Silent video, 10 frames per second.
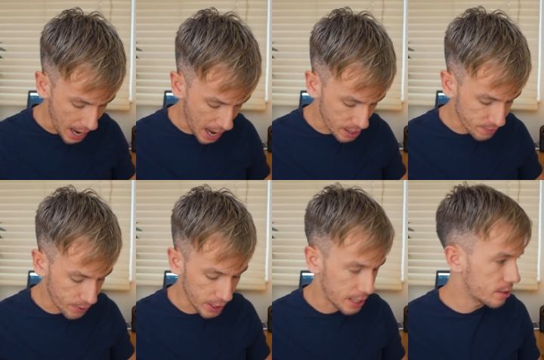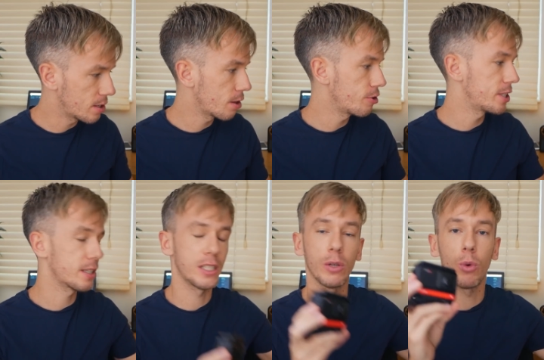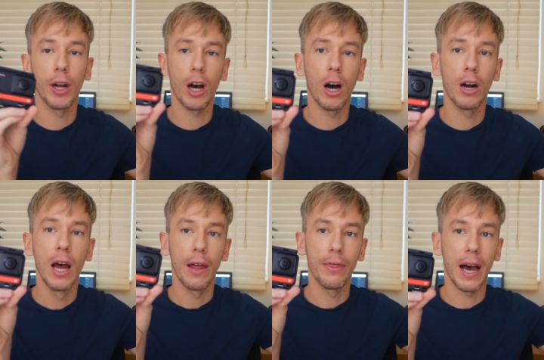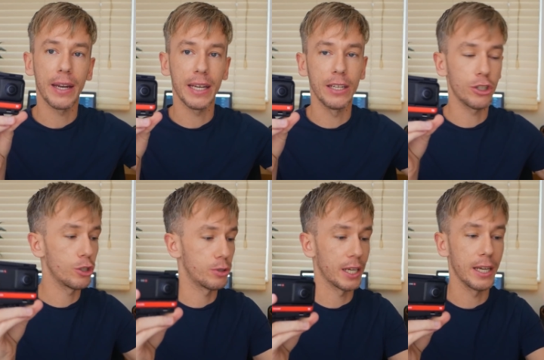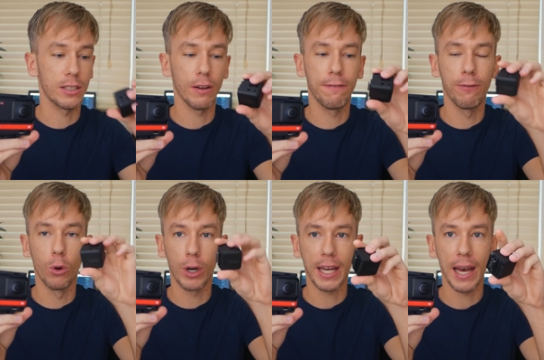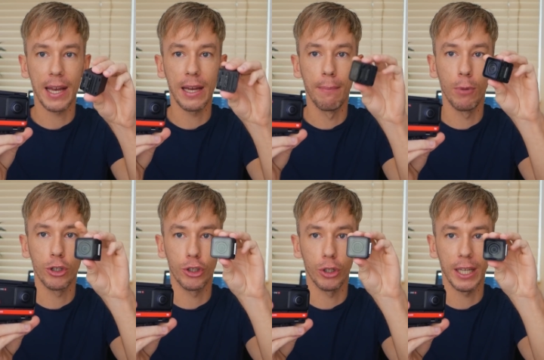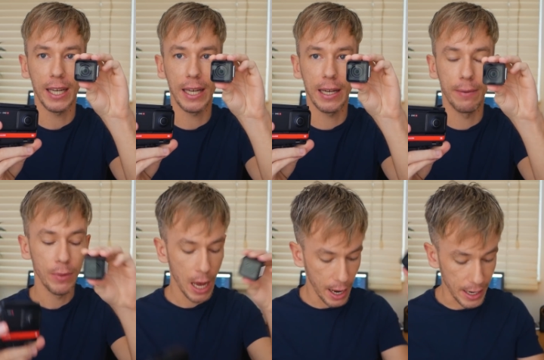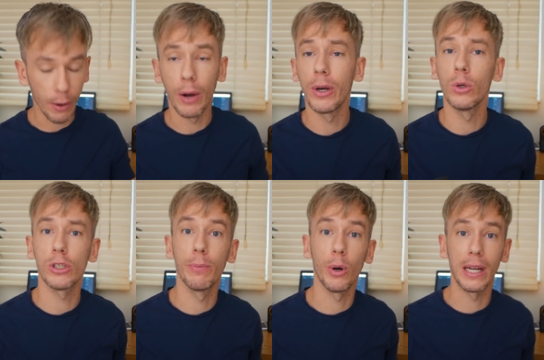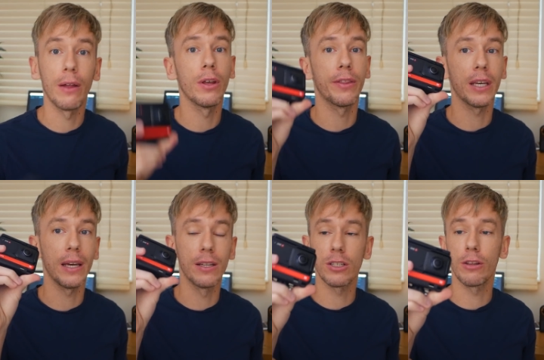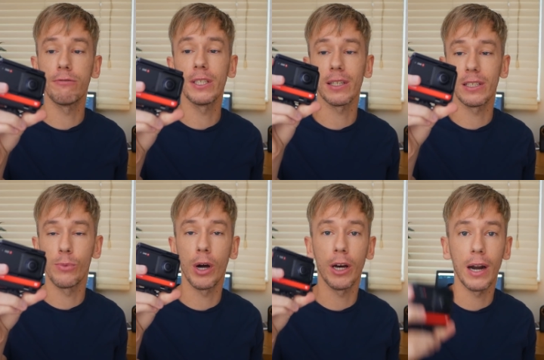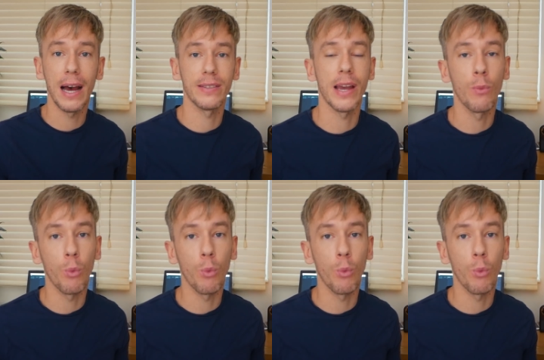and for the Insta360 One R, that is using its 4K module here. Now, I will also point out that the Insta360 One R has a